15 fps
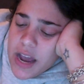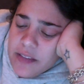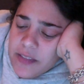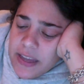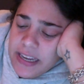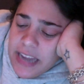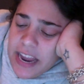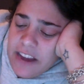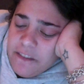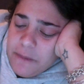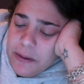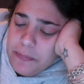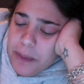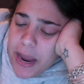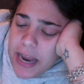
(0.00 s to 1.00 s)
They gave
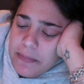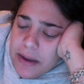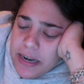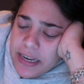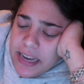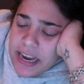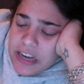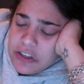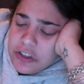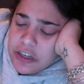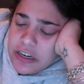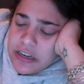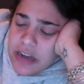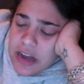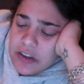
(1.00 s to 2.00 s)
me pain medication,
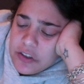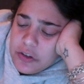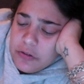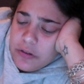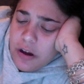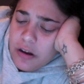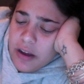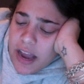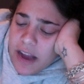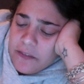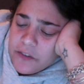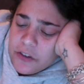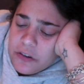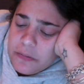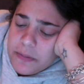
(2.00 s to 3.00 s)
and not too long
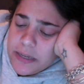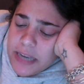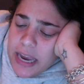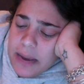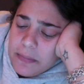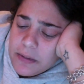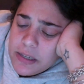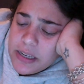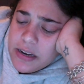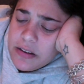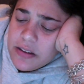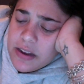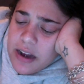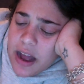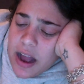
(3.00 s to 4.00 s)
after, it became
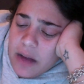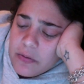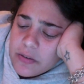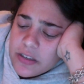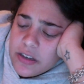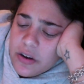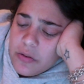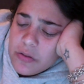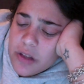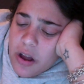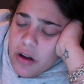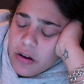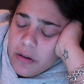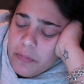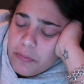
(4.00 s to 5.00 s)
clear that I was no
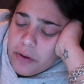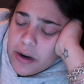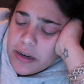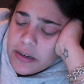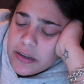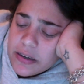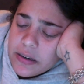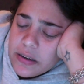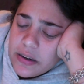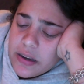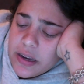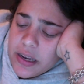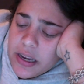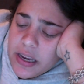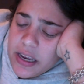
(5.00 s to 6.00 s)
longer pregnant.
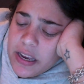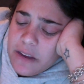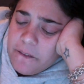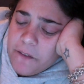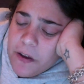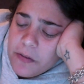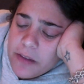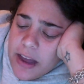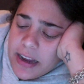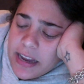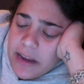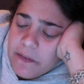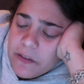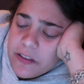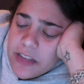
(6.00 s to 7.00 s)
It felt like
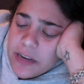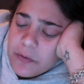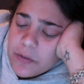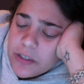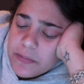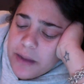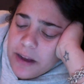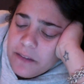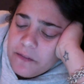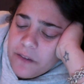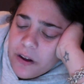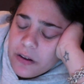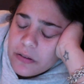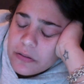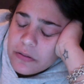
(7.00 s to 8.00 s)
everything was my
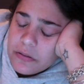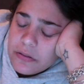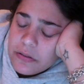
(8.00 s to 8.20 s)
fault.